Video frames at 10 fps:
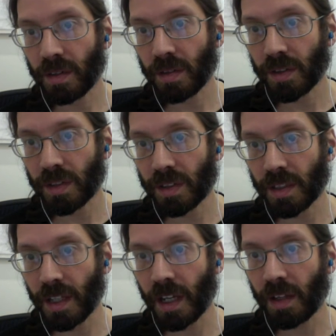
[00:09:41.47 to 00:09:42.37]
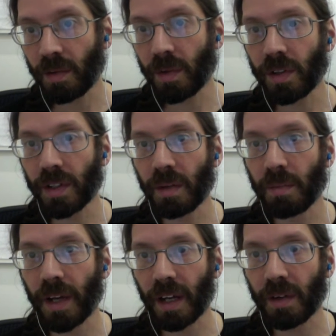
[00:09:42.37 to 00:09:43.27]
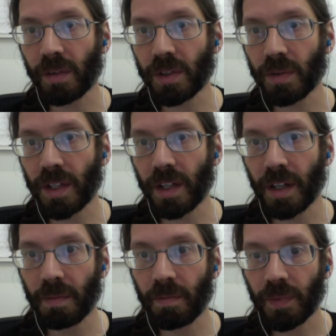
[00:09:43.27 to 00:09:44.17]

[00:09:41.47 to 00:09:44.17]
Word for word: we should see hello world come back, which we did.